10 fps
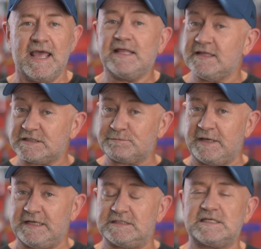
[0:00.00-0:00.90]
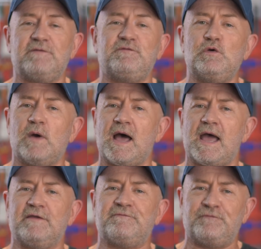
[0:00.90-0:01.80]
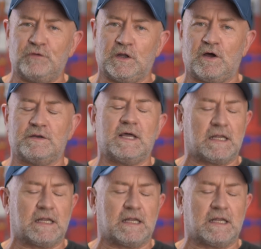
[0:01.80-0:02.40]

And this means if you are a full on